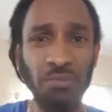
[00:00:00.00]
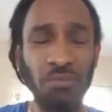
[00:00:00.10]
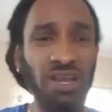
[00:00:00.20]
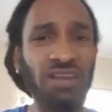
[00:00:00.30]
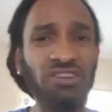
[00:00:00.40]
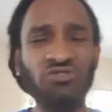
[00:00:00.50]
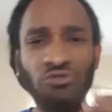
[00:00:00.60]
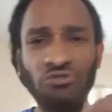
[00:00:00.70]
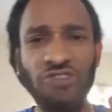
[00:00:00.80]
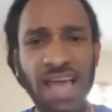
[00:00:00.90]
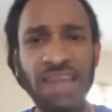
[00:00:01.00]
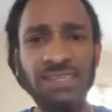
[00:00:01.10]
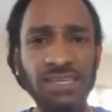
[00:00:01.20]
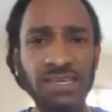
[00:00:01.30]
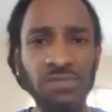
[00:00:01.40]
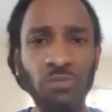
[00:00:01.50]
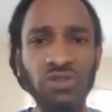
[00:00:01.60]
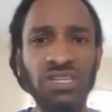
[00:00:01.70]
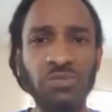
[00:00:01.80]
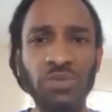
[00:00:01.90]
But the reality is
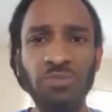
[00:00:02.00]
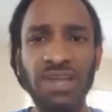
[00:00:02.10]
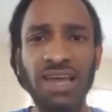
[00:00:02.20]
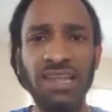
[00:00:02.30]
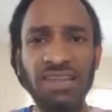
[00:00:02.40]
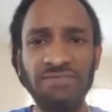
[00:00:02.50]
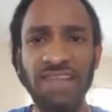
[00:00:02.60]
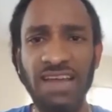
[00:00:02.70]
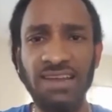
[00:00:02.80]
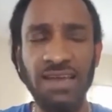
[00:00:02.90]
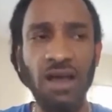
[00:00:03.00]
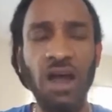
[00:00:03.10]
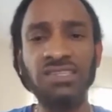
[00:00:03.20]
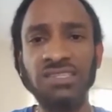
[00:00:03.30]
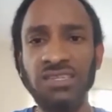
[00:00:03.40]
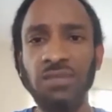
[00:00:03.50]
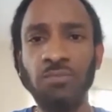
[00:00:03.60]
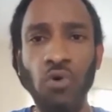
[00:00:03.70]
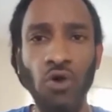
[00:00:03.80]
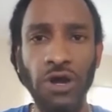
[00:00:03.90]
most of these people that live like that are still
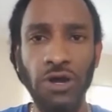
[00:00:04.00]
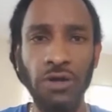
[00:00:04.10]
poor.